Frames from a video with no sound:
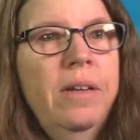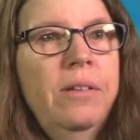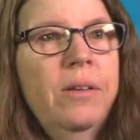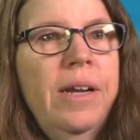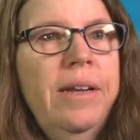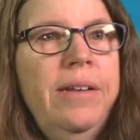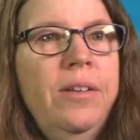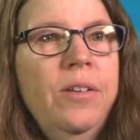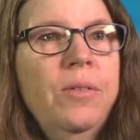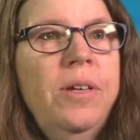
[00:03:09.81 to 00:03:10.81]
They're at 80
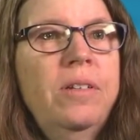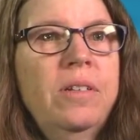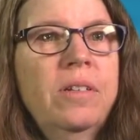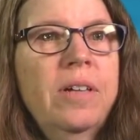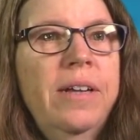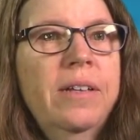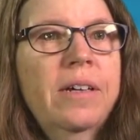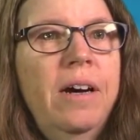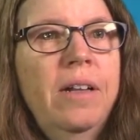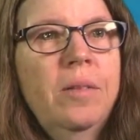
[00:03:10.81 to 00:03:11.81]
degrees inside the
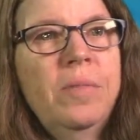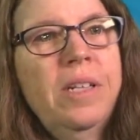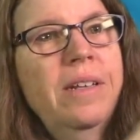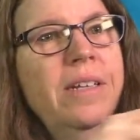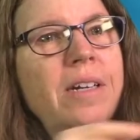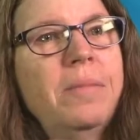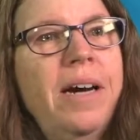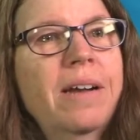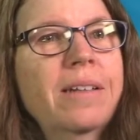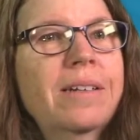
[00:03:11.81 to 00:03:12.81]
column, but then they come
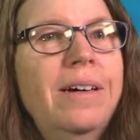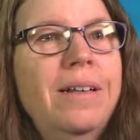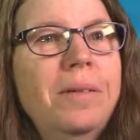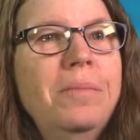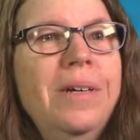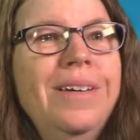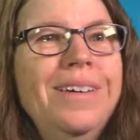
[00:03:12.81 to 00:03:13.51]
out of the column